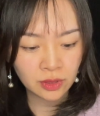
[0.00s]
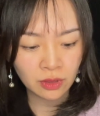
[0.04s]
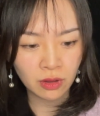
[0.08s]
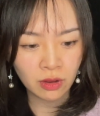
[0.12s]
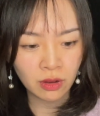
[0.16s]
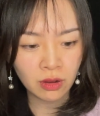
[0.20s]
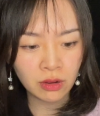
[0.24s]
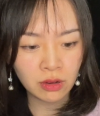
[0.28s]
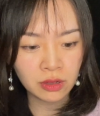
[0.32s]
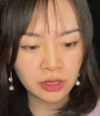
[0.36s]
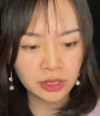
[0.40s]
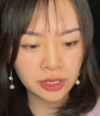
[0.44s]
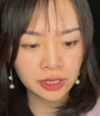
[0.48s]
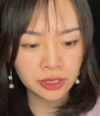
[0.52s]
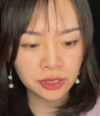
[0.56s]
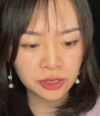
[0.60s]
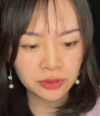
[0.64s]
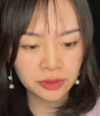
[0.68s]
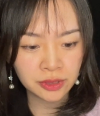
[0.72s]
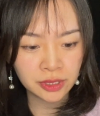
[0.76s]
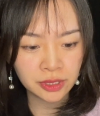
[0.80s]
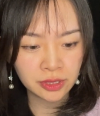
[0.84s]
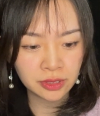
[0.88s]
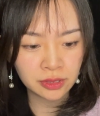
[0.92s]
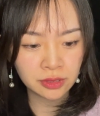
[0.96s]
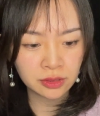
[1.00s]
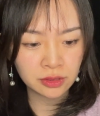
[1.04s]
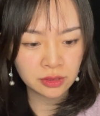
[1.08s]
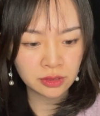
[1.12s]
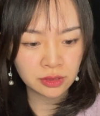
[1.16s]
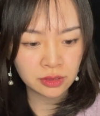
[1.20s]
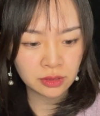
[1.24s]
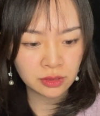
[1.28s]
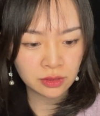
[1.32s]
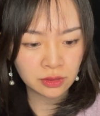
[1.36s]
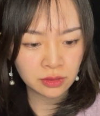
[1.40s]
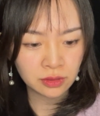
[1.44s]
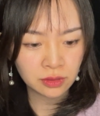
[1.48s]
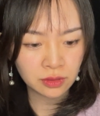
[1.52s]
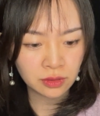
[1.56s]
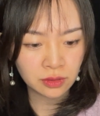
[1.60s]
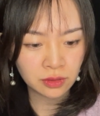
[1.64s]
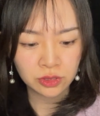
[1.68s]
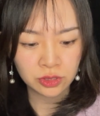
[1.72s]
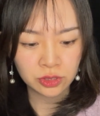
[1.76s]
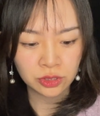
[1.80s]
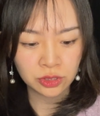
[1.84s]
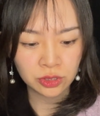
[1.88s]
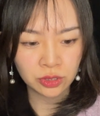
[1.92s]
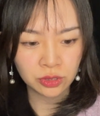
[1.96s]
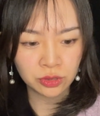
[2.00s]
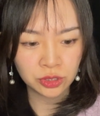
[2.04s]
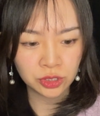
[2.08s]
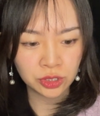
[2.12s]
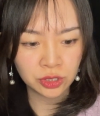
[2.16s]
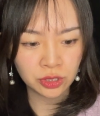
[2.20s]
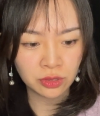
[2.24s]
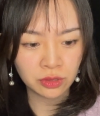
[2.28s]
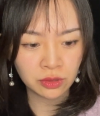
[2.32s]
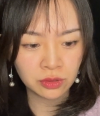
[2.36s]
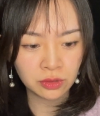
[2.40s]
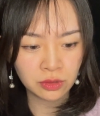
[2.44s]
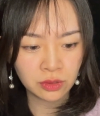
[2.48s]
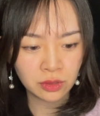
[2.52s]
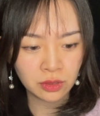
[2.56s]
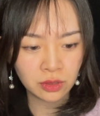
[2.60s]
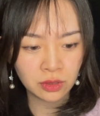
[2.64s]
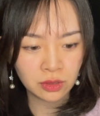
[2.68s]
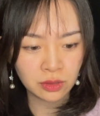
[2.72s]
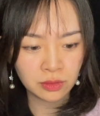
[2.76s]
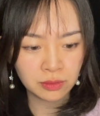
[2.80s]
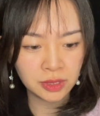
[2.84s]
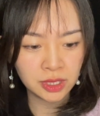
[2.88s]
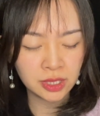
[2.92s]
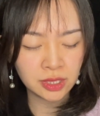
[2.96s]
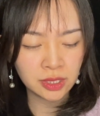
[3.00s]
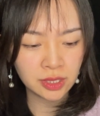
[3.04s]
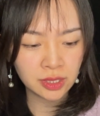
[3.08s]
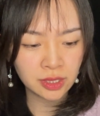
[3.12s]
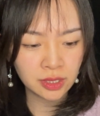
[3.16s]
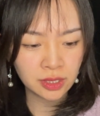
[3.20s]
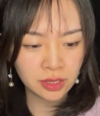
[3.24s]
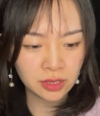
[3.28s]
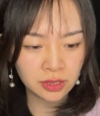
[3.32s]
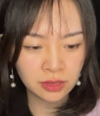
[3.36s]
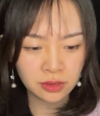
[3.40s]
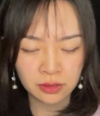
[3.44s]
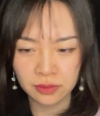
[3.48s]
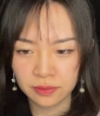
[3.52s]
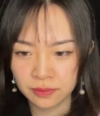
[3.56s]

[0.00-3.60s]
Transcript: all earrings, social media.